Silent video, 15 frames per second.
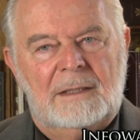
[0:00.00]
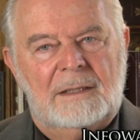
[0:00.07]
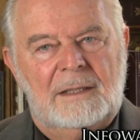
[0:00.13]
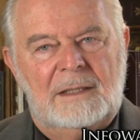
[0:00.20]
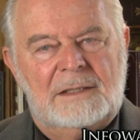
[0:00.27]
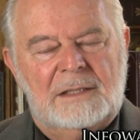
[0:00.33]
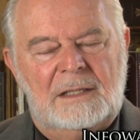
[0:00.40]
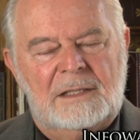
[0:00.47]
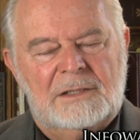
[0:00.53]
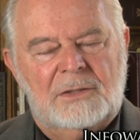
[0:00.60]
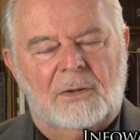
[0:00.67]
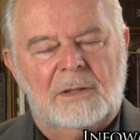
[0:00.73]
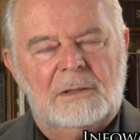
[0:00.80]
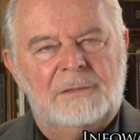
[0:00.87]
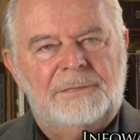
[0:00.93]
It's a
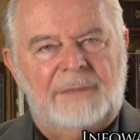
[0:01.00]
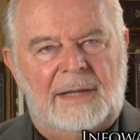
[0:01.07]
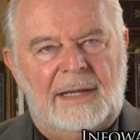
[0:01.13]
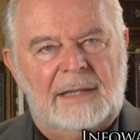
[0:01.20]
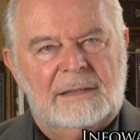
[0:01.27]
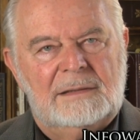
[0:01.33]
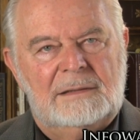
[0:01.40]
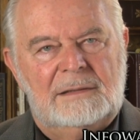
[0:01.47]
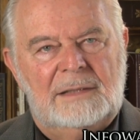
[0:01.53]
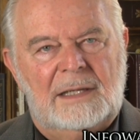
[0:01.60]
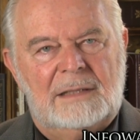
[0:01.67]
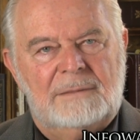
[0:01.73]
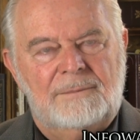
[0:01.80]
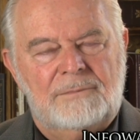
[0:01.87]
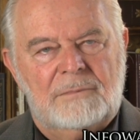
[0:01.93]
historical fact
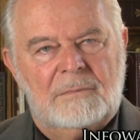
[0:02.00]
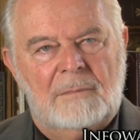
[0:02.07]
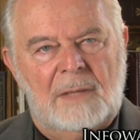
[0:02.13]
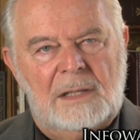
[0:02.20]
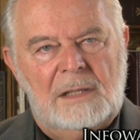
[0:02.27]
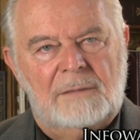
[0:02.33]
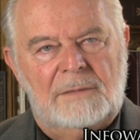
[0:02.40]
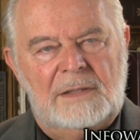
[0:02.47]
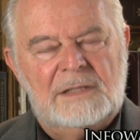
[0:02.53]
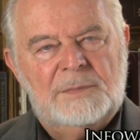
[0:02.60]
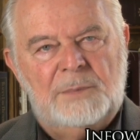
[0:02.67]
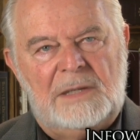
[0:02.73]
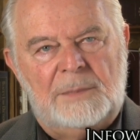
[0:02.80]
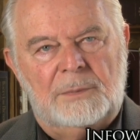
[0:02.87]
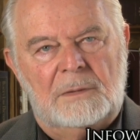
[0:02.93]
that many of these
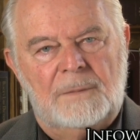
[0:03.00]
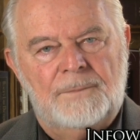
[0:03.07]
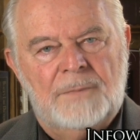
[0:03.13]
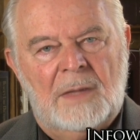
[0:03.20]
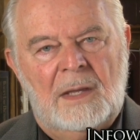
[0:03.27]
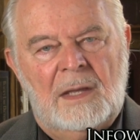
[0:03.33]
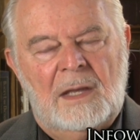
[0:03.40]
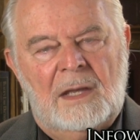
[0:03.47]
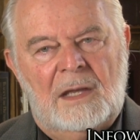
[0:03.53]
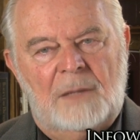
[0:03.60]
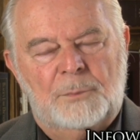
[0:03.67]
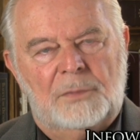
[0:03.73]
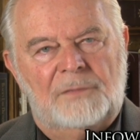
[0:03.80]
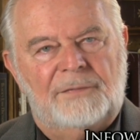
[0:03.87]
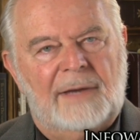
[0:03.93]
people
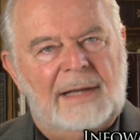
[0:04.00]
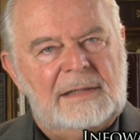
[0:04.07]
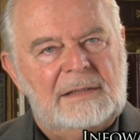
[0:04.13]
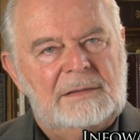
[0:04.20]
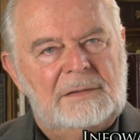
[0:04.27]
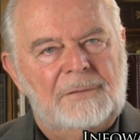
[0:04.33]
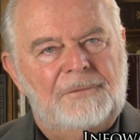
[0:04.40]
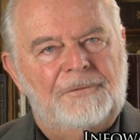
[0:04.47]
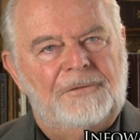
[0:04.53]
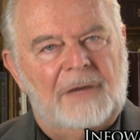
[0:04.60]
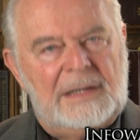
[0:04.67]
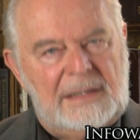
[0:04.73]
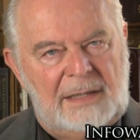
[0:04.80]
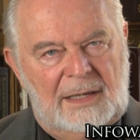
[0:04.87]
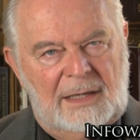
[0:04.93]
have provided the
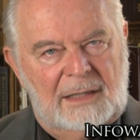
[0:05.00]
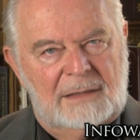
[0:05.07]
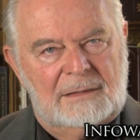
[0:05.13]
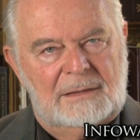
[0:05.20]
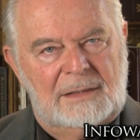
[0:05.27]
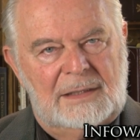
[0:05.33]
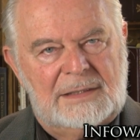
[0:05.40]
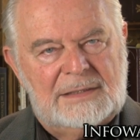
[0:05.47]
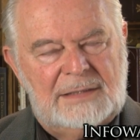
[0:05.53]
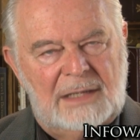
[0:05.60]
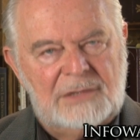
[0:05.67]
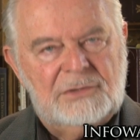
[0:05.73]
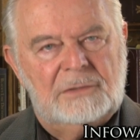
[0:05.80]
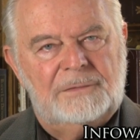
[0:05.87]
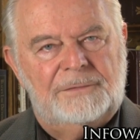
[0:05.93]
funding, the
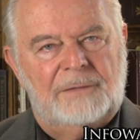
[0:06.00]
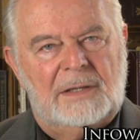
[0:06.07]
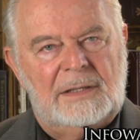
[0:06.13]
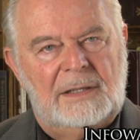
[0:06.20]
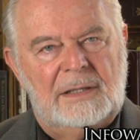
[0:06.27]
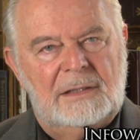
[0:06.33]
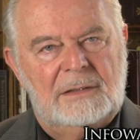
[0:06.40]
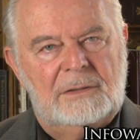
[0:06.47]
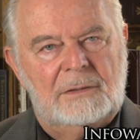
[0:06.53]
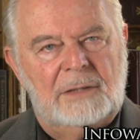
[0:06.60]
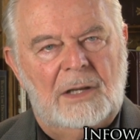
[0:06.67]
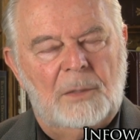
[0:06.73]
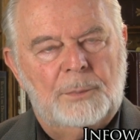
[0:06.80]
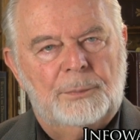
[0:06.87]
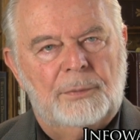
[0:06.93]
essential funding, to
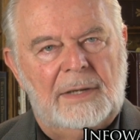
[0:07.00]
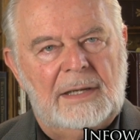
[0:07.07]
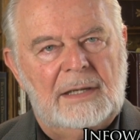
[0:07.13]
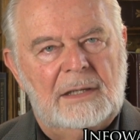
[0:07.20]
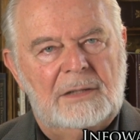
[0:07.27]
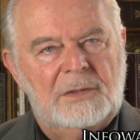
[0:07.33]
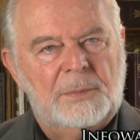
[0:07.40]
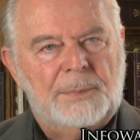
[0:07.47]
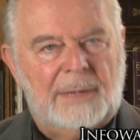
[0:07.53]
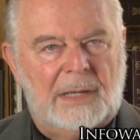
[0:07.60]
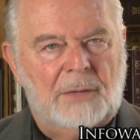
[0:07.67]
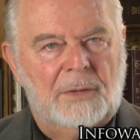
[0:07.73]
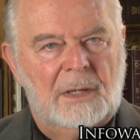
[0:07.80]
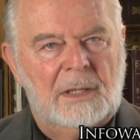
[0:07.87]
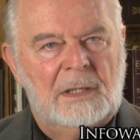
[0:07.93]
help bring to
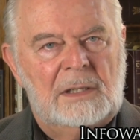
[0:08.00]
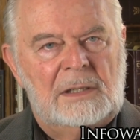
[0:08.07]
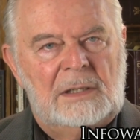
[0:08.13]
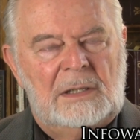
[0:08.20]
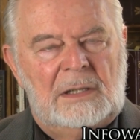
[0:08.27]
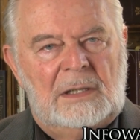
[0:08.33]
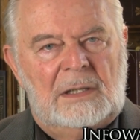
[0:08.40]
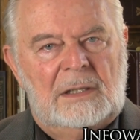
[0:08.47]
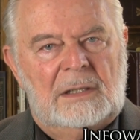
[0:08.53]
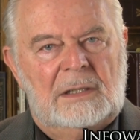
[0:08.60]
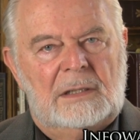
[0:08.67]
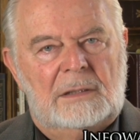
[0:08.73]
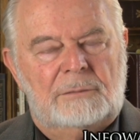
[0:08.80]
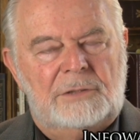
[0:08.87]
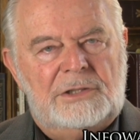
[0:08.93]
power
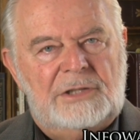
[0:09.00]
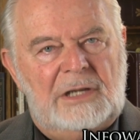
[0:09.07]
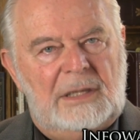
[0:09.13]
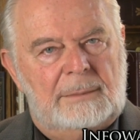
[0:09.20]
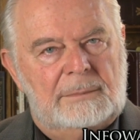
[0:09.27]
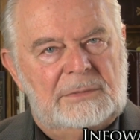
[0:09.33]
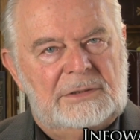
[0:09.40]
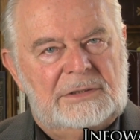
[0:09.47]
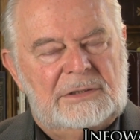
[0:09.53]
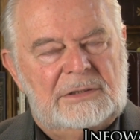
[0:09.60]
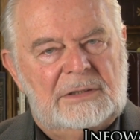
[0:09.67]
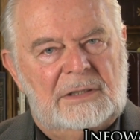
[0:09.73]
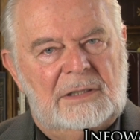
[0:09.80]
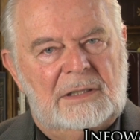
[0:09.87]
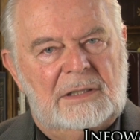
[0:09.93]

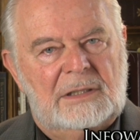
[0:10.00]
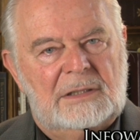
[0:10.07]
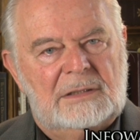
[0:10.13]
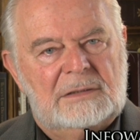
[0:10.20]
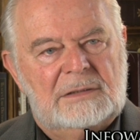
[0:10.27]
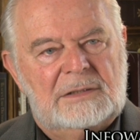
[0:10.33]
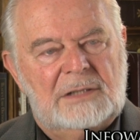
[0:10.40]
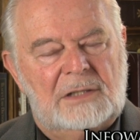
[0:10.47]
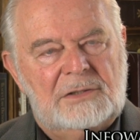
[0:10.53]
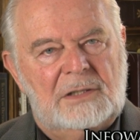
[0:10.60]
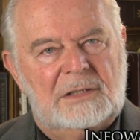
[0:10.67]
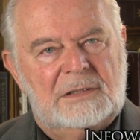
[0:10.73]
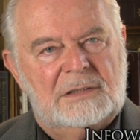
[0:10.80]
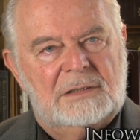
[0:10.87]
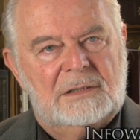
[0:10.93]
regimes such
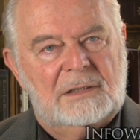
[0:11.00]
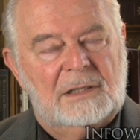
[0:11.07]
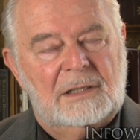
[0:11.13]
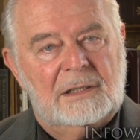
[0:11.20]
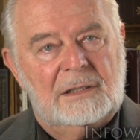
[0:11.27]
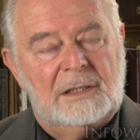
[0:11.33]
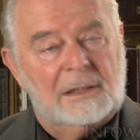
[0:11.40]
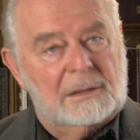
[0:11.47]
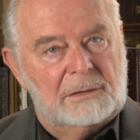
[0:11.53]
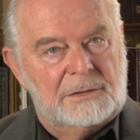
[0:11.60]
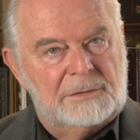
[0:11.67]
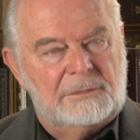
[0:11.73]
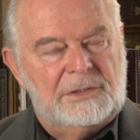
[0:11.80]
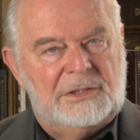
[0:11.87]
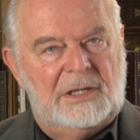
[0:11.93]
as
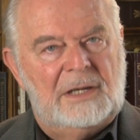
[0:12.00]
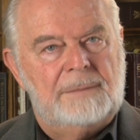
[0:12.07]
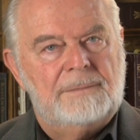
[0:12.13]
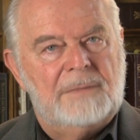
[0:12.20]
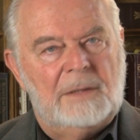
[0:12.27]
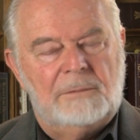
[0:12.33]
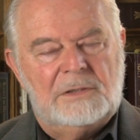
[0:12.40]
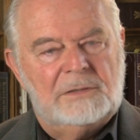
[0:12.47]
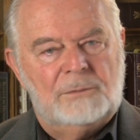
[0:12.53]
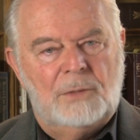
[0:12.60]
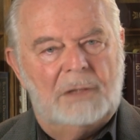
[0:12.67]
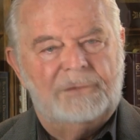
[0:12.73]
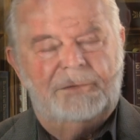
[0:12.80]
Hitler's regime that was well